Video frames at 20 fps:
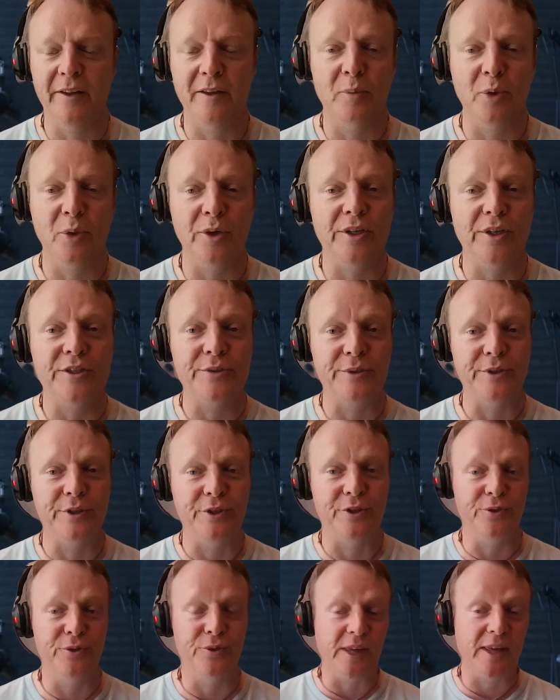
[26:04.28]
now that we're into a
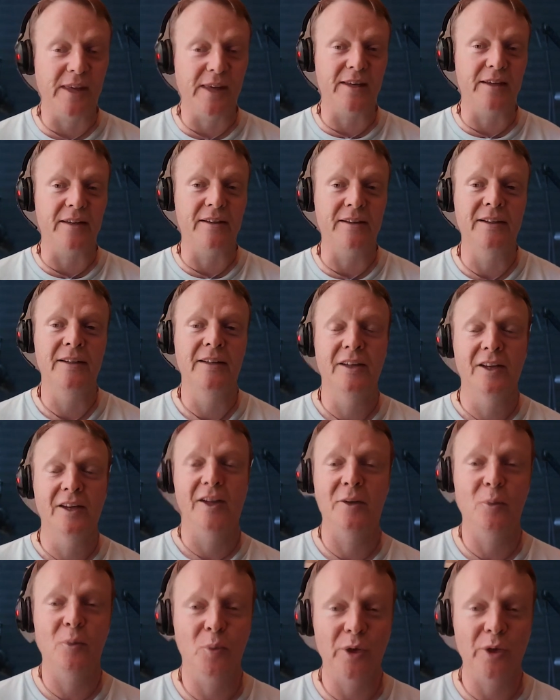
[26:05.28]
new year,
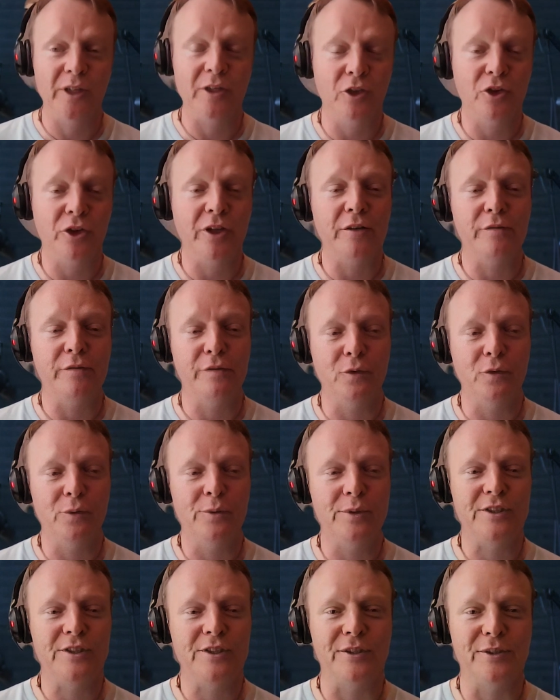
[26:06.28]
what are you looking
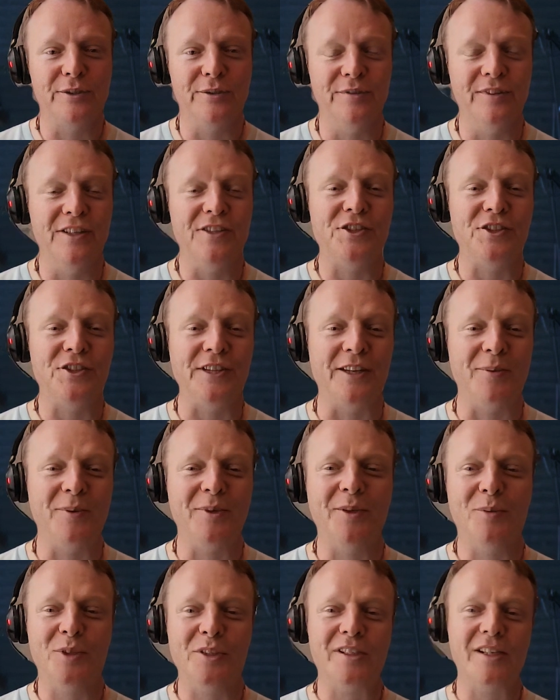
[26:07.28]
forward to this year?
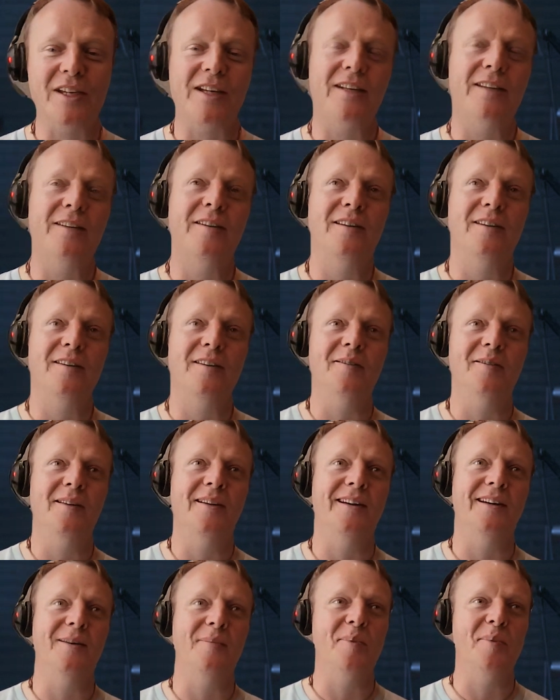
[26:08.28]
What's kind of
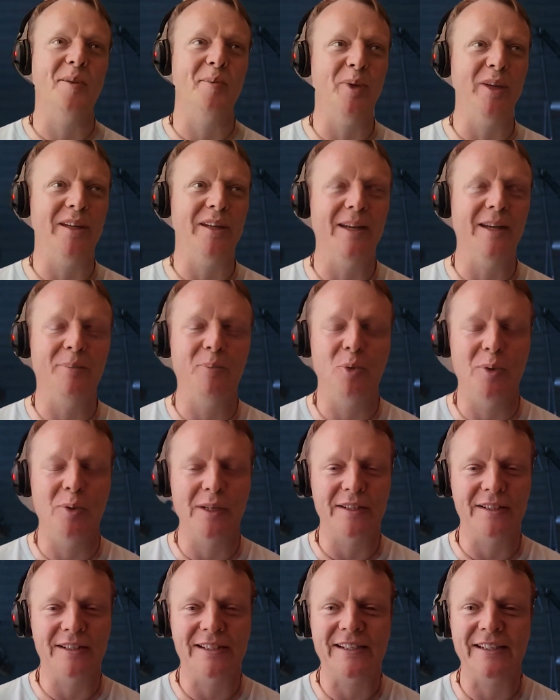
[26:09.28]
the big number
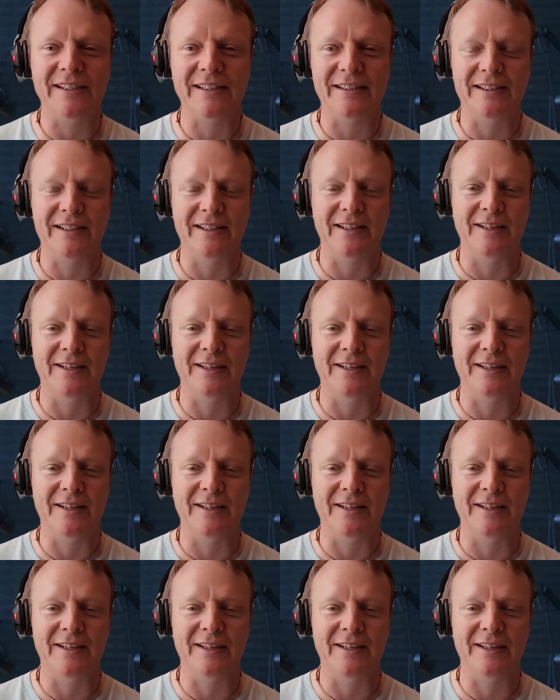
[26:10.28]
one ticket?